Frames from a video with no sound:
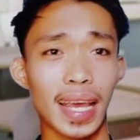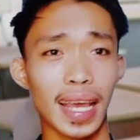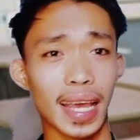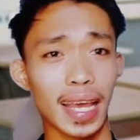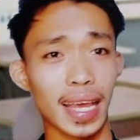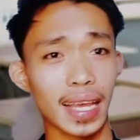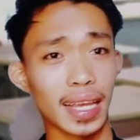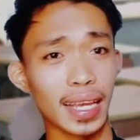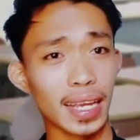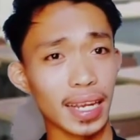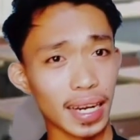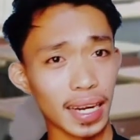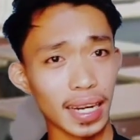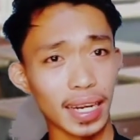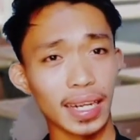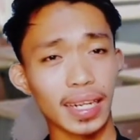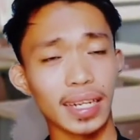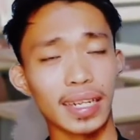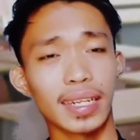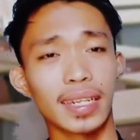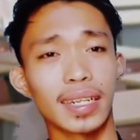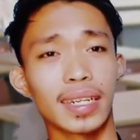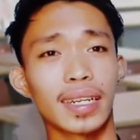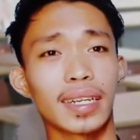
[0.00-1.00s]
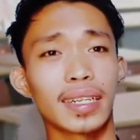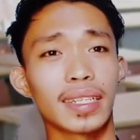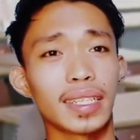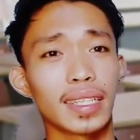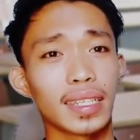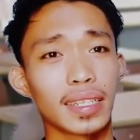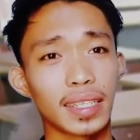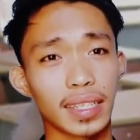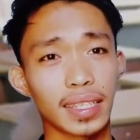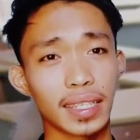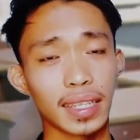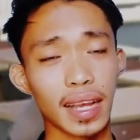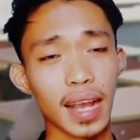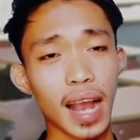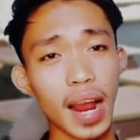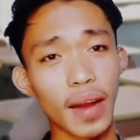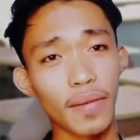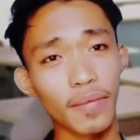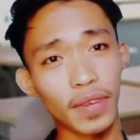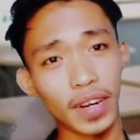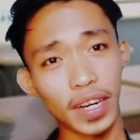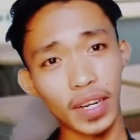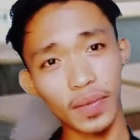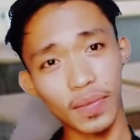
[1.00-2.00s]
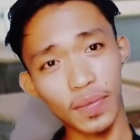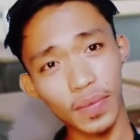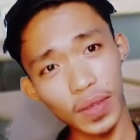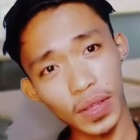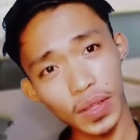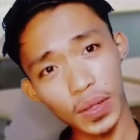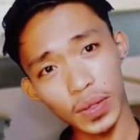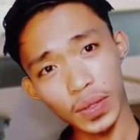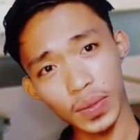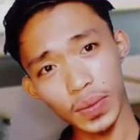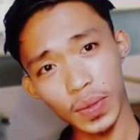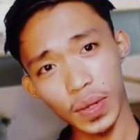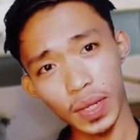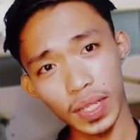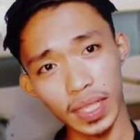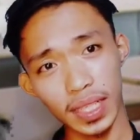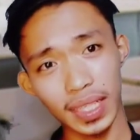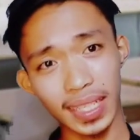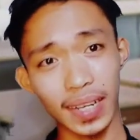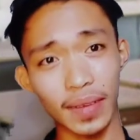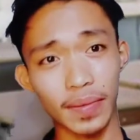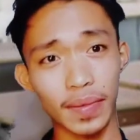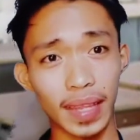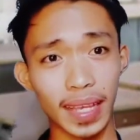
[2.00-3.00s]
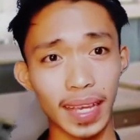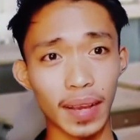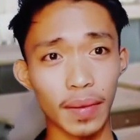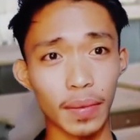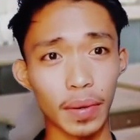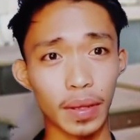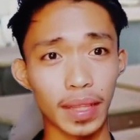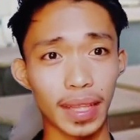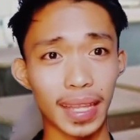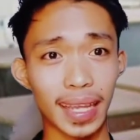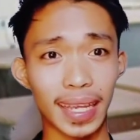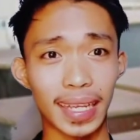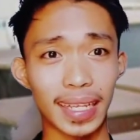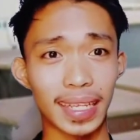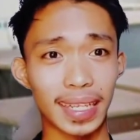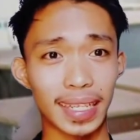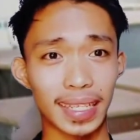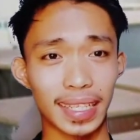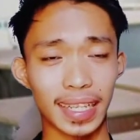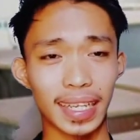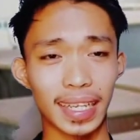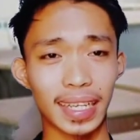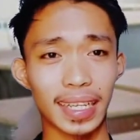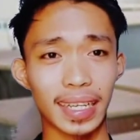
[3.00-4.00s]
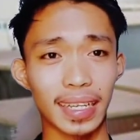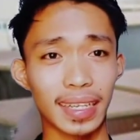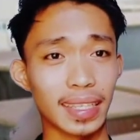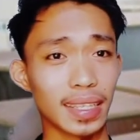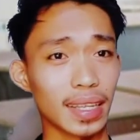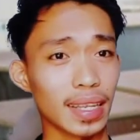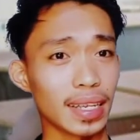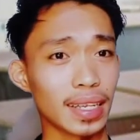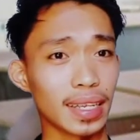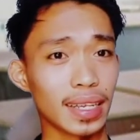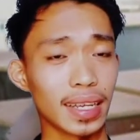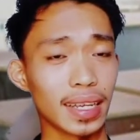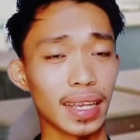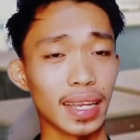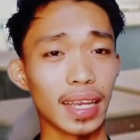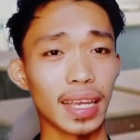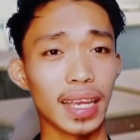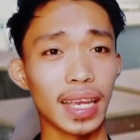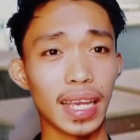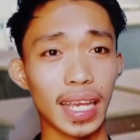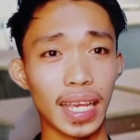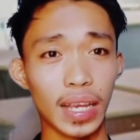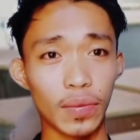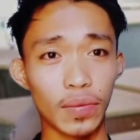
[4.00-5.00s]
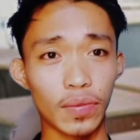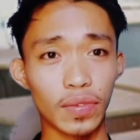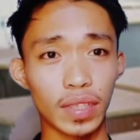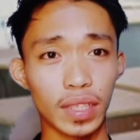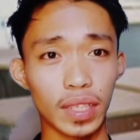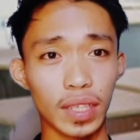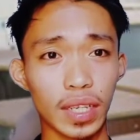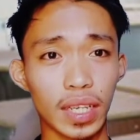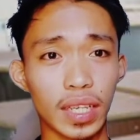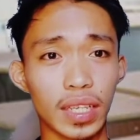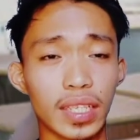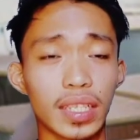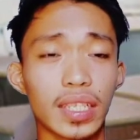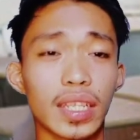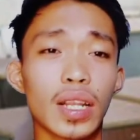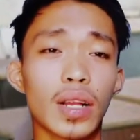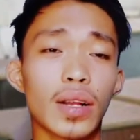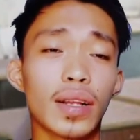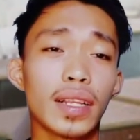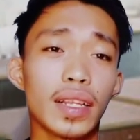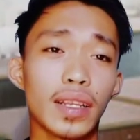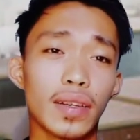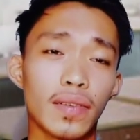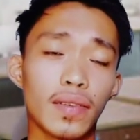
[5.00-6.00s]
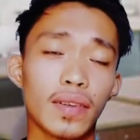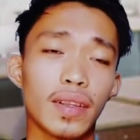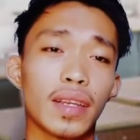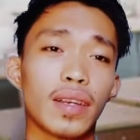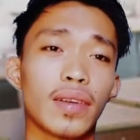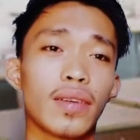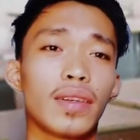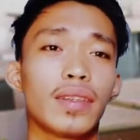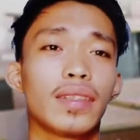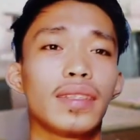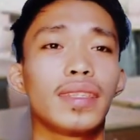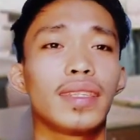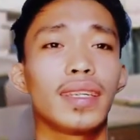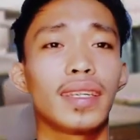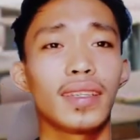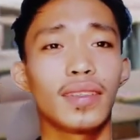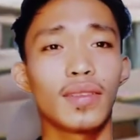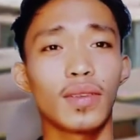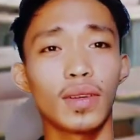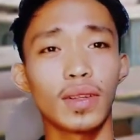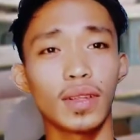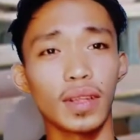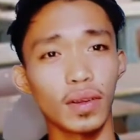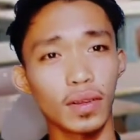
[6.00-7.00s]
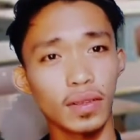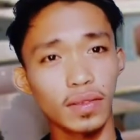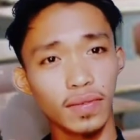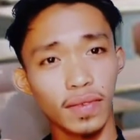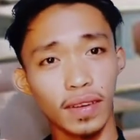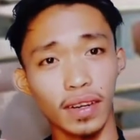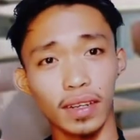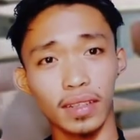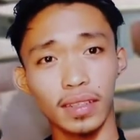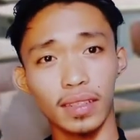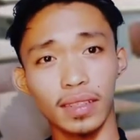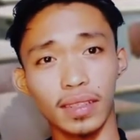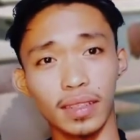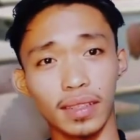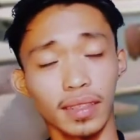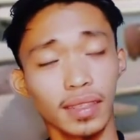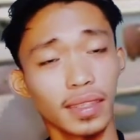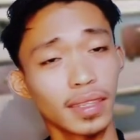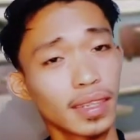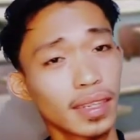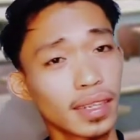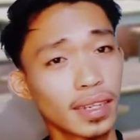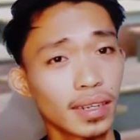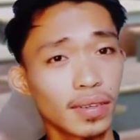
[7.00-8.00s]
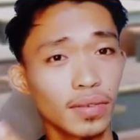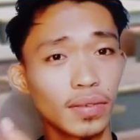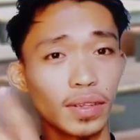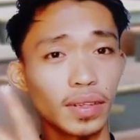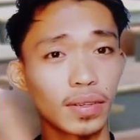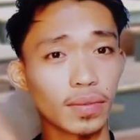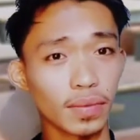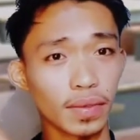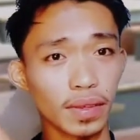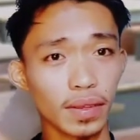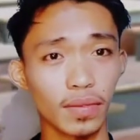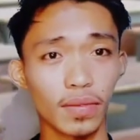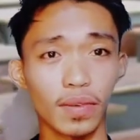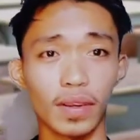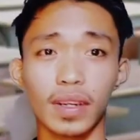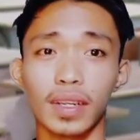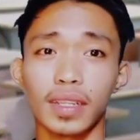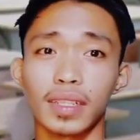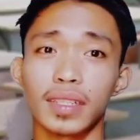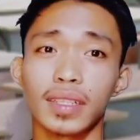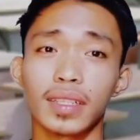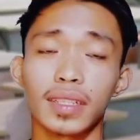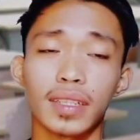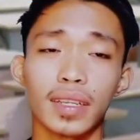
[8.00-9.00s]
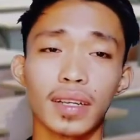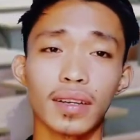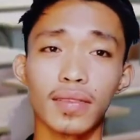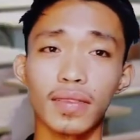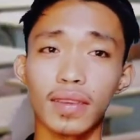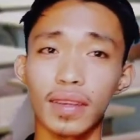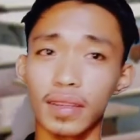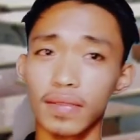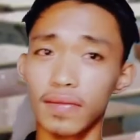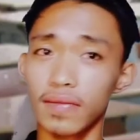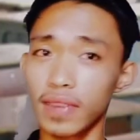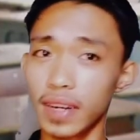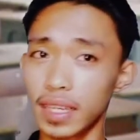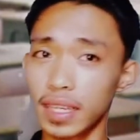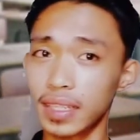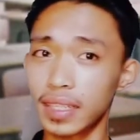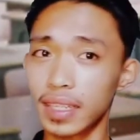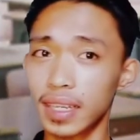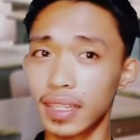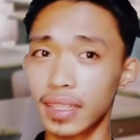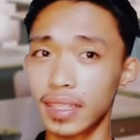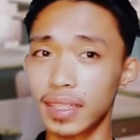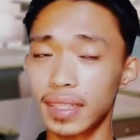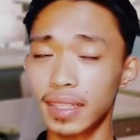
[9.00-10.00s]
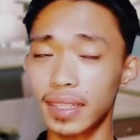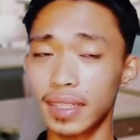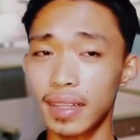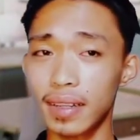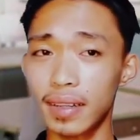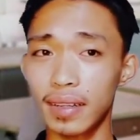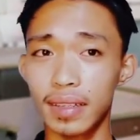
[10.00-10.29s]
Here, teachers are begun to discuss something about the intended topic, which is typically related to the authors, given words or phrases that